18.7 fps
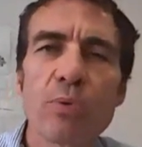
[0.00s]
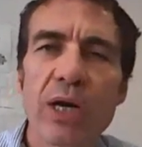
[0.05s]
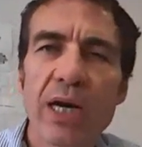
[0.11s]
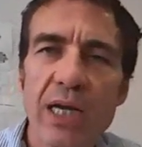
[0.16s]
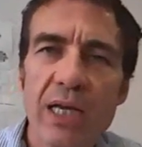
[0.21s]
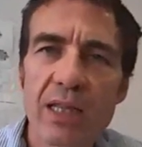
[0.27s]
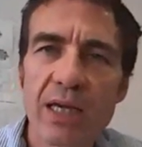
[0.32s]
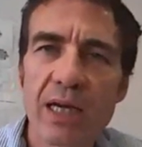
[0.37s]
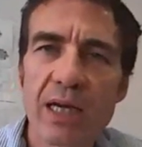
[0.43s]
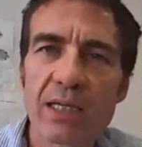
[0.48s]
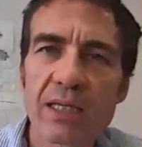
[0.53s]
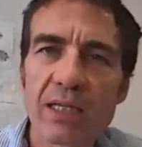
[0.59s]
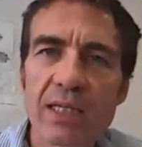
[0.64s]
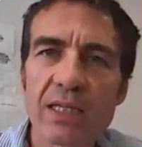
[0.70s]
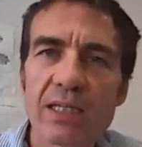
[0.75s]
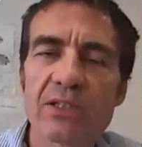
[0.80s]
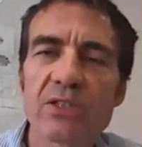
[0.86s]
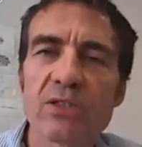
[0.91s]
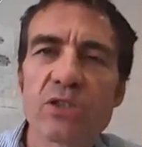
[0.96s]
You could
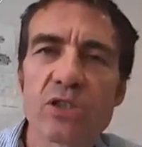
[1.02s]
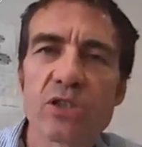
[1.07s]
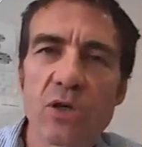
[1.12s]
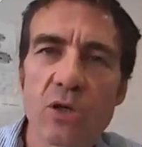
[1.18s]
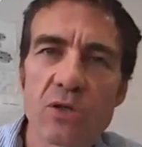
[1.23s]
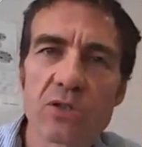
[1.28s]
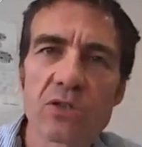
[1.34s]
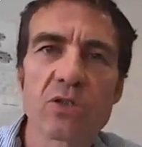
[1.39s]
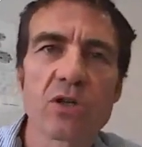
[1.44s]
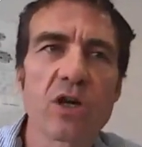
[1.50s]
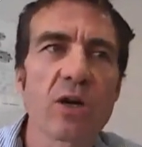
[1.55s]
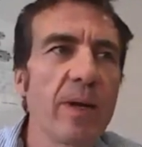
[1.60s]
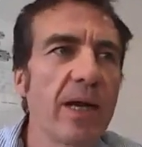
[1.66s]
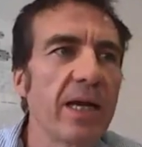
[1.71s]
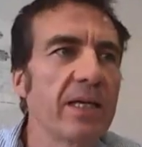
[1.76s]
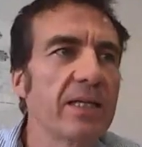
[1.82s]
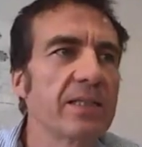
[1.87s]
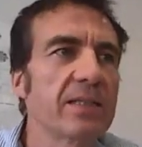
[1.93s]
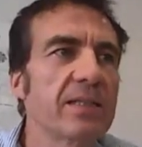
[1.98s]
break that into
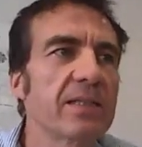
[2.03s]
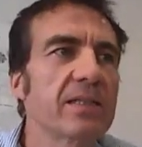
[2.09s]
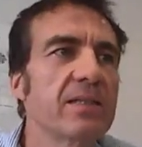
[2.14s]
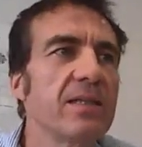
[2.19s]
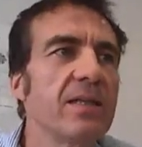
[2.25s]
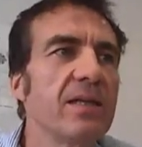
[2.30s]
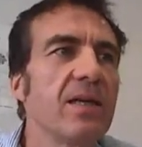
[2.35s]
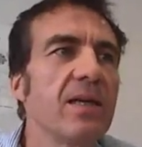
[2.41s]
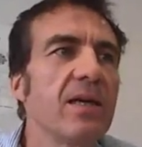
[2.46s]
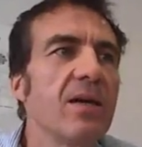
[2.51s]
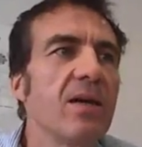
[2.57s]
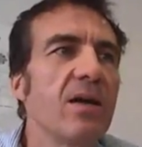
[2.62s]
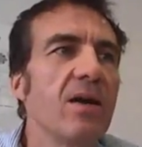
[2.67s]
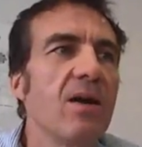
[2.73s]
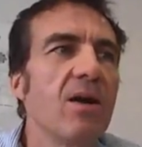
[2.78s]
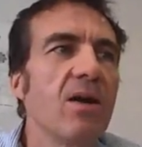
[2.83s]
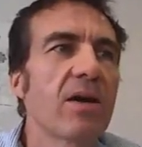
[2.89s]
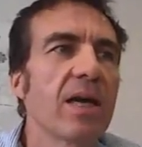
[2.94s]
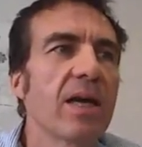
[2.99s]
shorter commands.
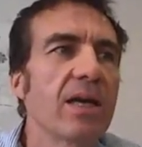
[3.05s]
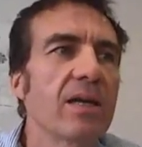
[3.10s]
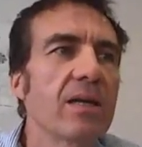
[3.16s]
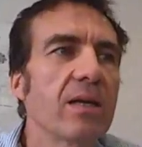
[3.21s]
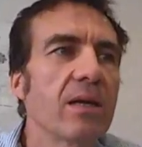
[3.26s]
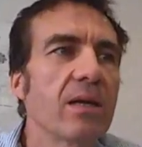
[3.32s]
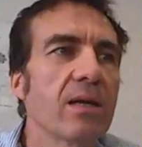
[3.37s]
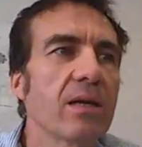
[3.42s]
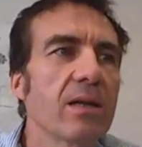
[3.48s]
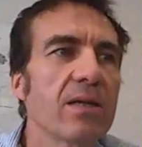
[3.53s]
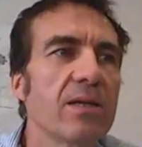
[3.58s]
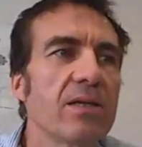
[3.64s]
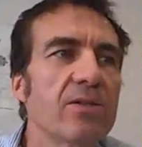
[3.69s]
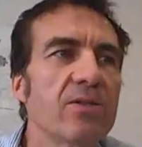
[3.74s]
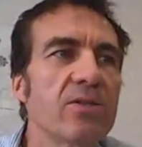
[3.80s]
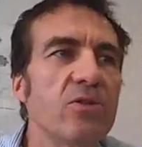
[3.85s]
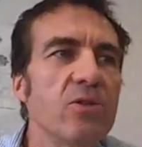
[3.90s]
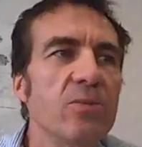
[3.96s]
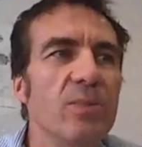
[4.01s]
Okay,
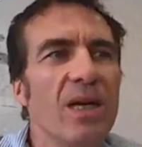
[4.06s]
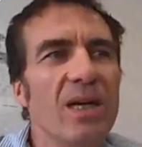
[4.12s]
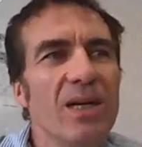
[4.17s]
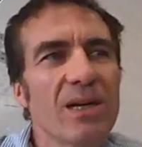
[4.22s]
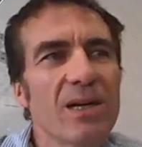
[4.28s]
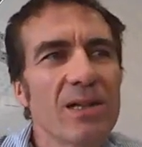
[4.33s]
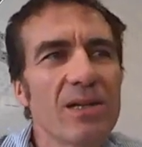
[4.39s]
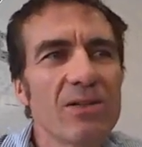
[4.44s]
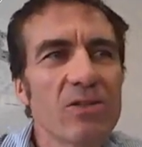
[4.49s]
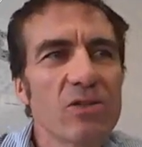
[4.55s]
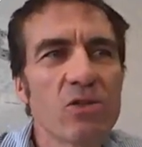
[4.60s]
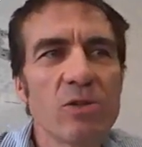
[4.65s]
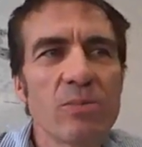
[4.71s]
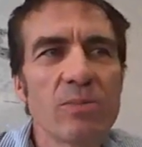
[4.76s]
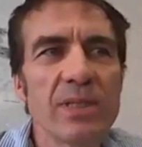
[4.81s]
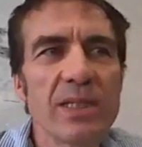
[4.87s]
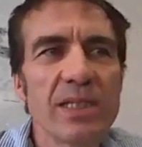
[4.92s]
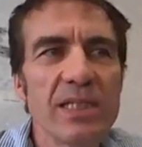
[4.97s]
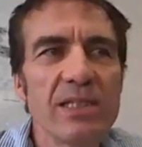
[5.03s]
clear the room.
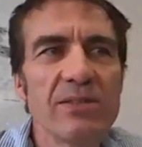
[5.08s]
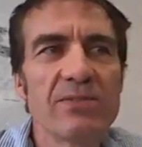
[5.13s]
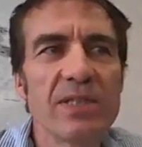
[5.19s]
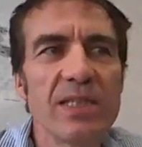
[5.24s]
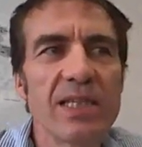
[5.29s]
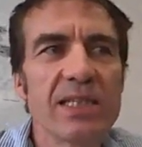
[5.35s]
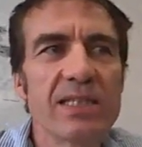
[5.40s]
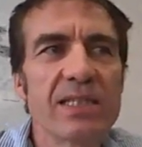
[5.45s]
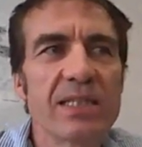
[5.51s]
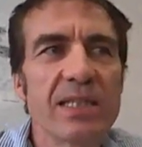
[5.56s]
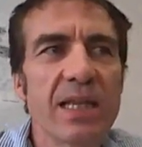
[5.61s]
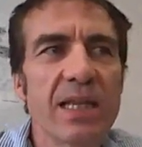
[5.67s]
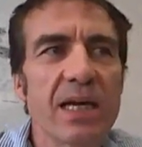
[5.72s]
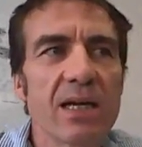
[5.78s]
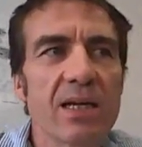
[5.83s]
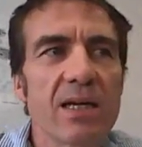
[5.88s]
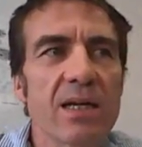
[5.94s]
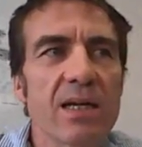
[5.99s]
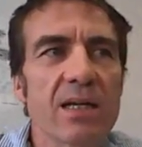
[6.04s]
Clear the room even
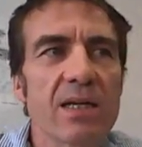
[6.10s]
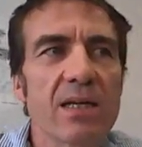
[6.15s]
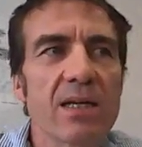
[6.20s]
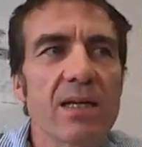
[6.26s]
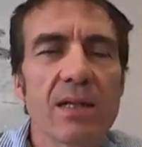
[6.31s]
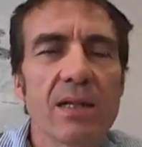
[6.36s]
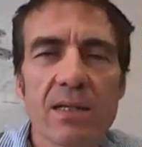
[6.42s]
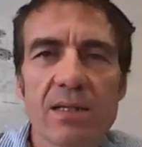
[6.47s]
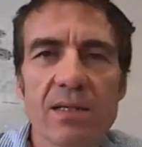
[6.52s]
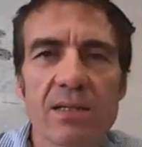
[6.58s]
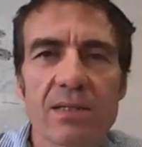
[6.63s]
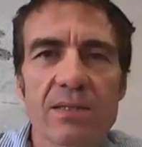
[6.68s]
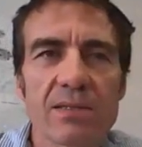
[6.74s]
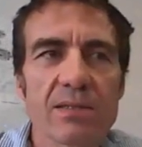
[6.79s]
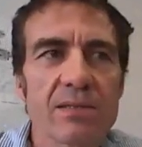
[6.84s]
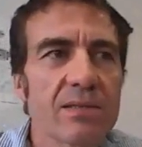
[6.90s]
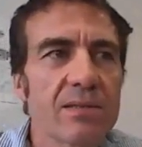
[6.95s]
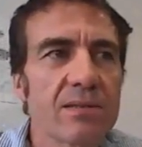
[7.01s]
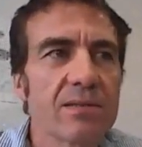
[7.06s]
isn't that
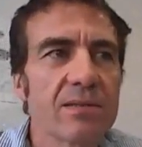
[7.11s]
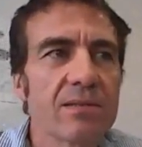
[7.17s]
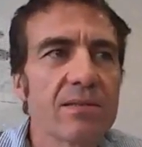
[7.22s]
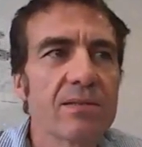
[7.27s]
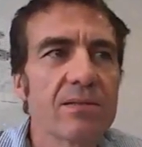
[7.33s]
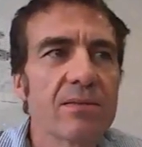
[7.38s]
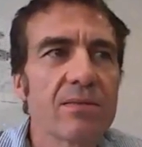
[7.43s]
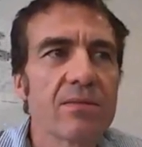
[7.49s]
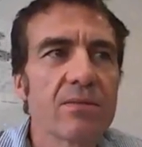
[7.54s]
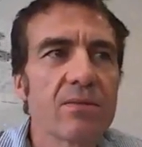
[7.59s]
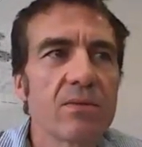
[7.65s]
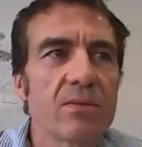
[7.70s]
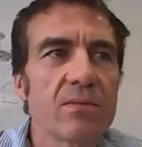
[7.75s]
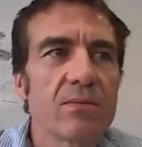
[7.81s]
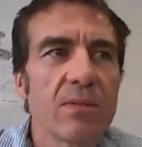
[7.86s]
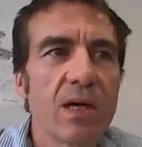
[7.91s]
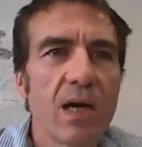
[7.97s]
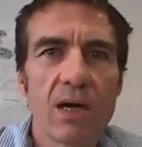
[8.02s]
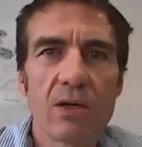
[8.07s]
clear.
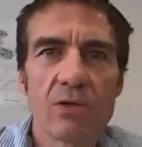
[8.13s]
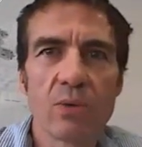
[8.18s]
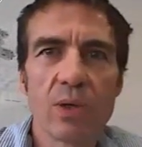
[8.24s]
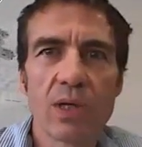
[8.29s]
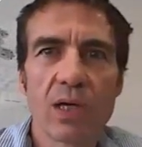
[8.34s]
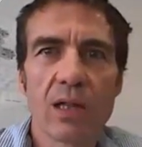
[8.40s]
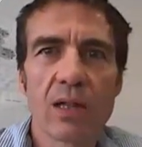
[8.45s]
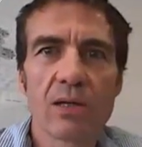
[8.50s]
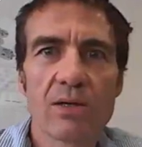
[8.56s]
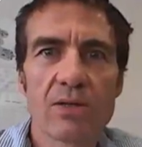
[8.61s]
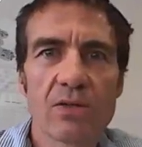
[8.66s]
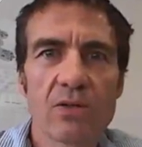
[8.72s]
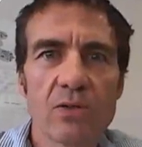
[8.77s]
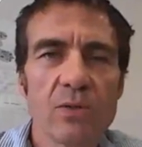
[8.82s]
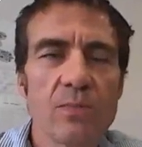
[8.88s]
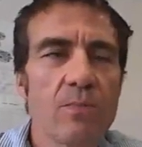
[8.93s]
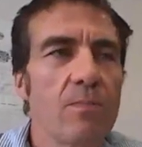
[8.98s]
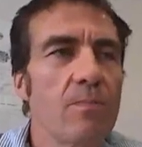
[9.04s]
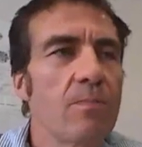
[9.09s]
How do I
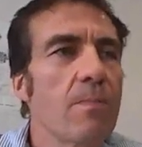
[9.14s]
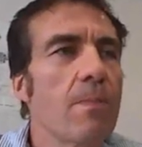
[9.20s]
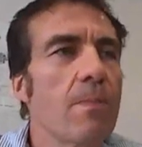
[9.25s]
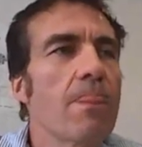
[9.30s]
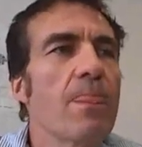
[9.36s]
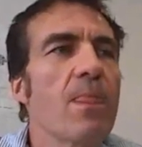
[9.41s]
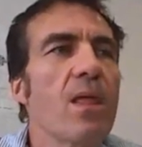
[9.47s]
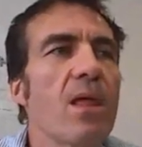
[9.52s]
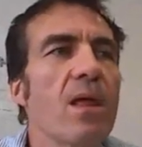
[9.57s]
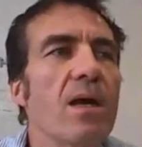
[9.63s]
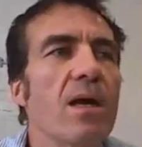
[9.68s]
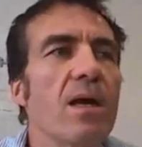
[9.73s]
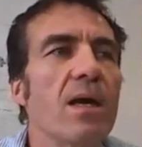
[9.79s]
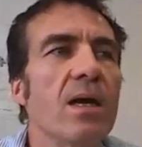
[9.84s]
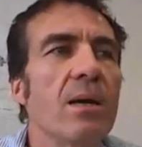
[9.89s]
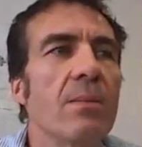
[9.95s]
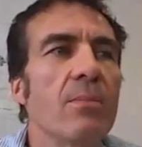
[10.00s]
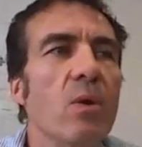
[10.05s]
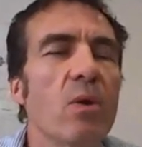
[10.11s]
clear the room?
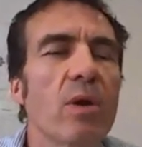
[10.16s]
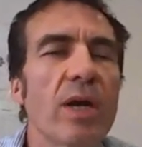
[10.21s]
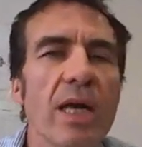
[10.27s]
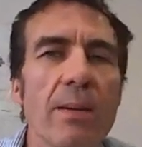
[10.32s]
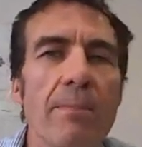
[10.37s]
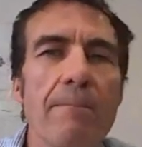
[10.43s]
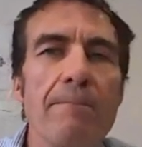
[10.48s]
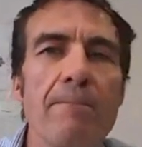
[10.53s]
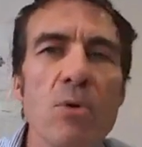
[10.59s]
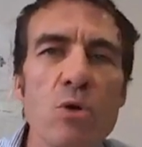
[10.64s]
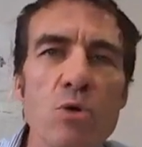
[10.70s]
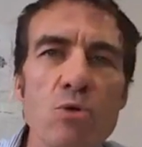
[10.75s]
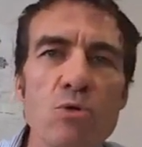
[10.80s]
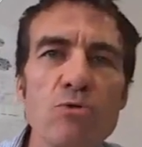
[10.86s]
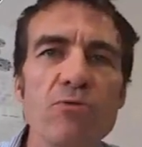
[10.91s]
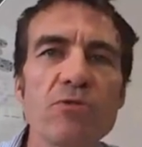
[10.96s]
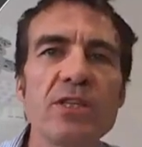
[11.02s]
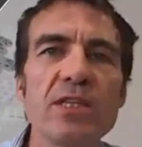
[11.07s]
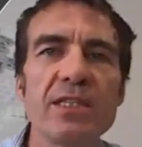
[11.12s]
Okay,
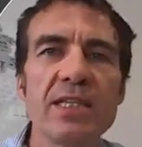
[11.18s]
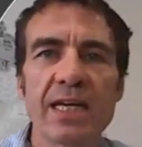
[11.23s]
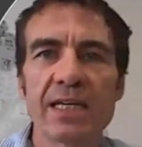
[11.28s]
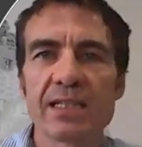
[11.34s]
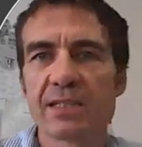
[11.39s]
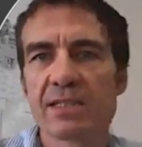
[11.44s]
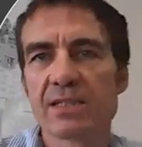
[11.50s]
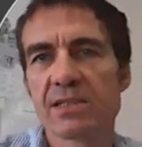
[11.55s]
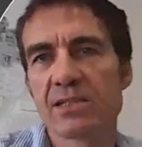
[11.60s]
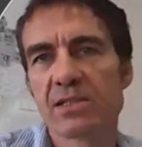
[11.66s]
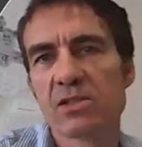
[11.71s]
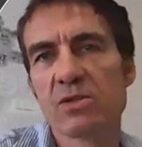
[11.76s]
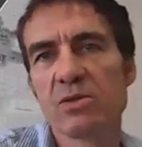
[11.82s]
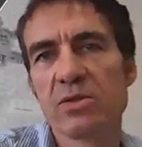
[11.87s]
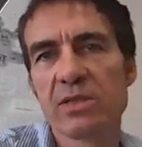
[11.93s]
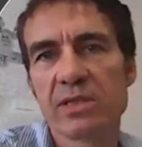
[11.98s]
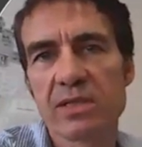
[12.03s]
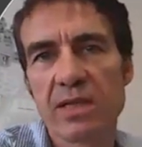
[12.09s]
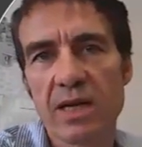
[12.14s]
move the
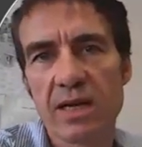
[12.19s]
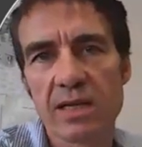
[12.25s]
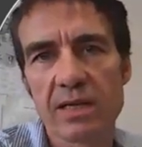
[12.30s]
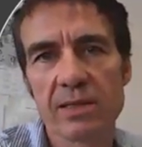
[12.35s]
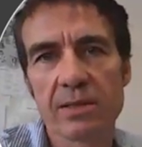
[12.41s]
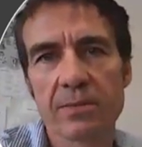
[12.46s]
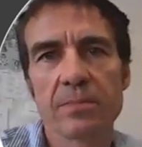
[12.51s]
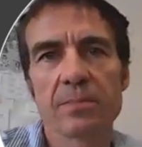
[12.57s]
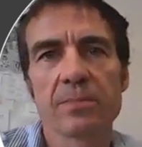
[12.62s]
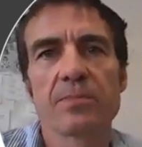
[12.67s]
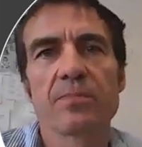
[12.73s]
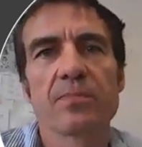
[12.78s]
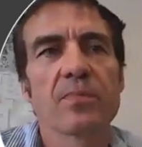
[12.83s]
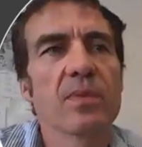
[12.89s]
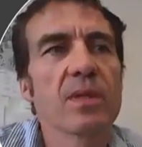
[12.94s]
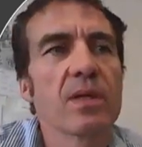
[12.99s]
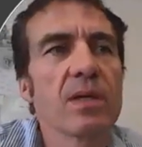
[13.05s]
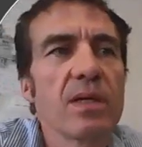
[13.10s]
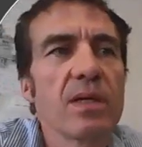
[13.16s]
desks to the side,